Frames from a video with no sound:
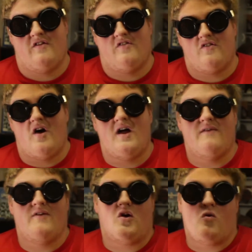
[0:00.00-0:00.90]
It's not
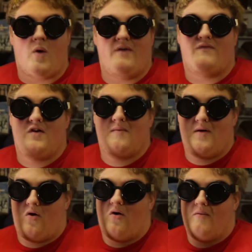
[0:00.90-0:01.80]
even a great film
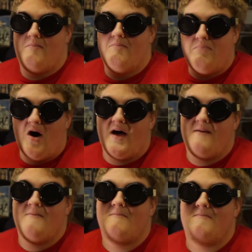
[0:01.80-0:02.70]
at all, but